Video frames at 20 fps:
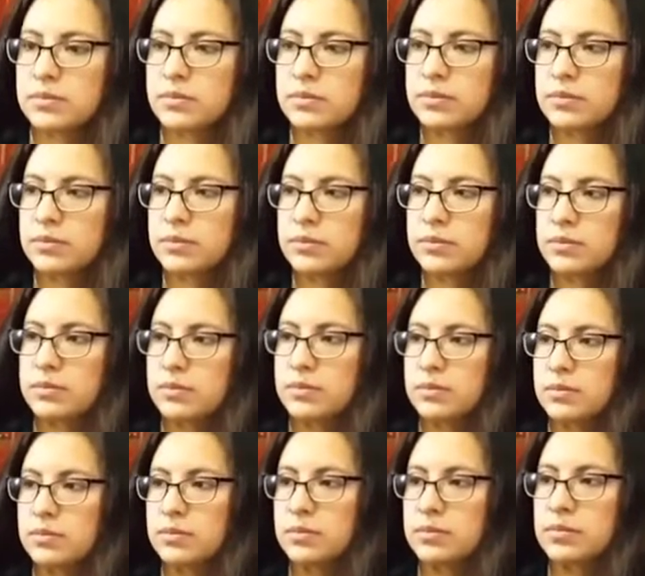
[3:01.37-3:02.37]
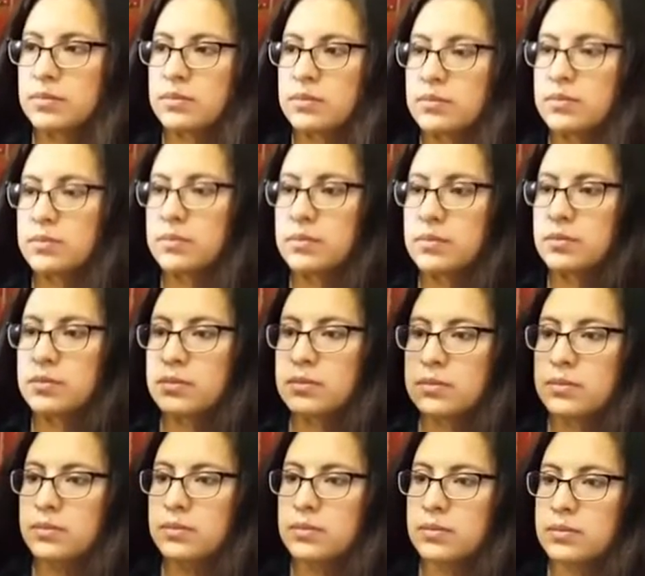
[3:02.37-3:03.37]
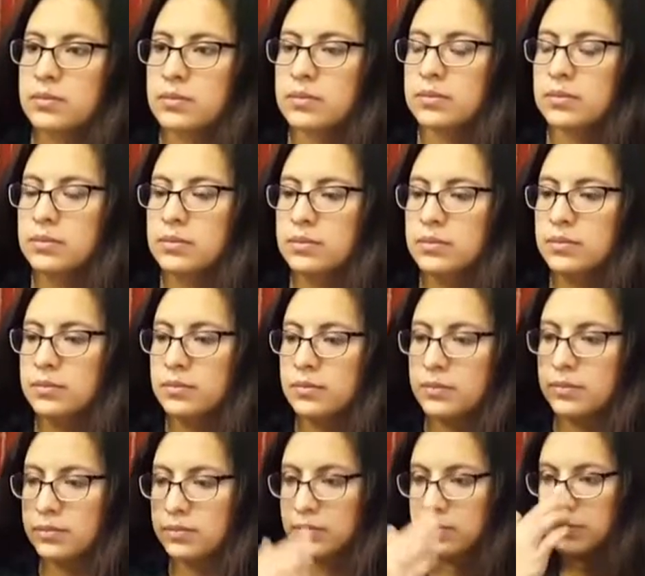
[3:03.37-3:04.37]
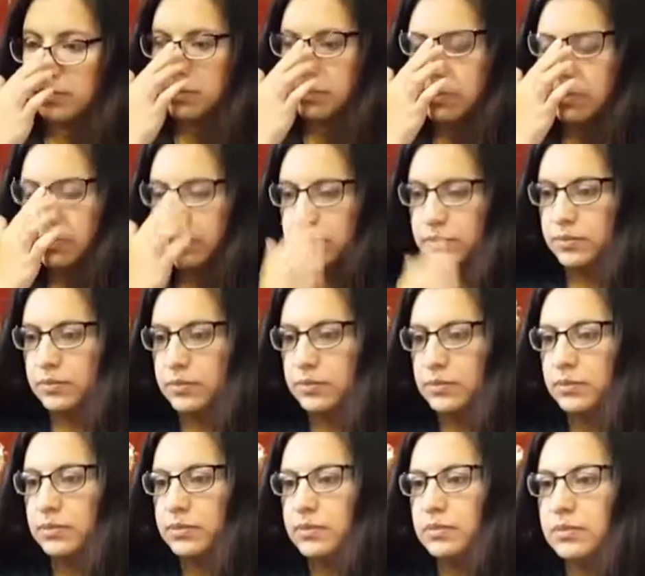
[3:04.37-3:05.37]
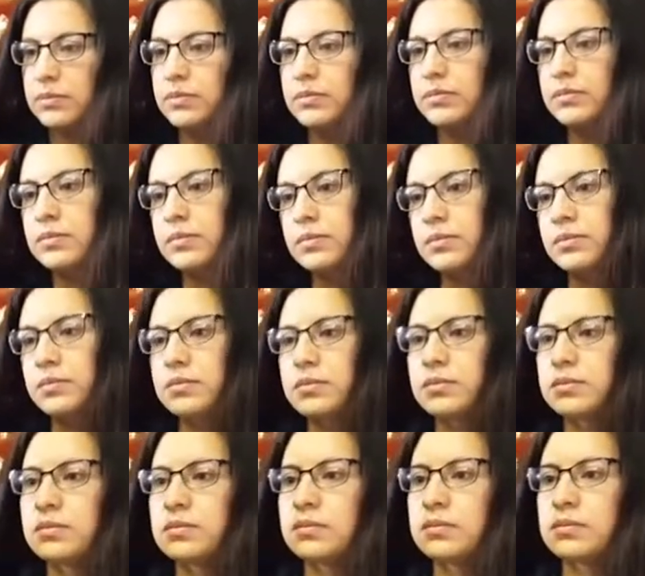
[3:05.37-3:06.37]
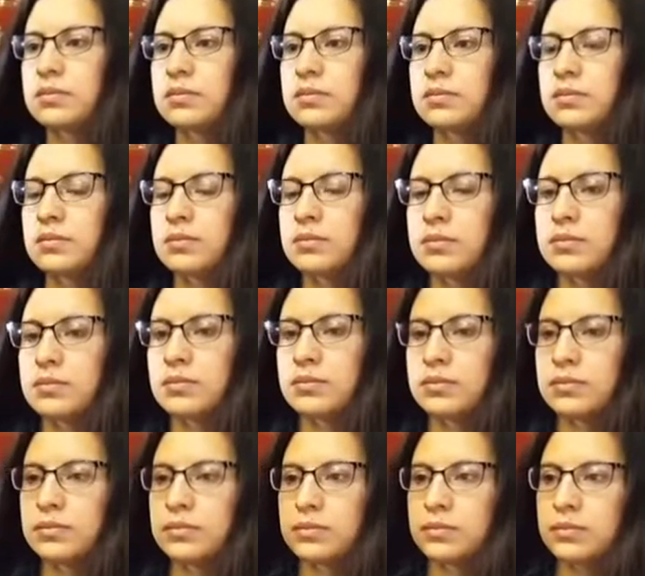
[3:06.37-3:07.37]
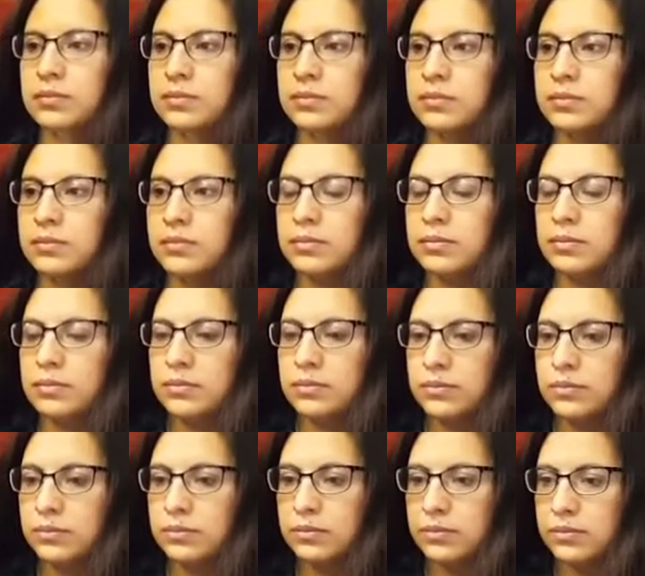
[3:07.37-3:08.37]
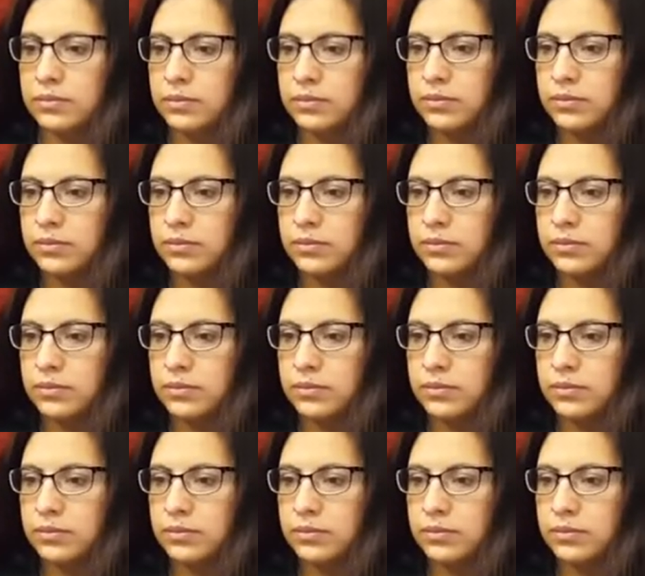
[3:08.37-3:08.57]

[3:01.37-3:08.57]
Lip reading: (not speaking)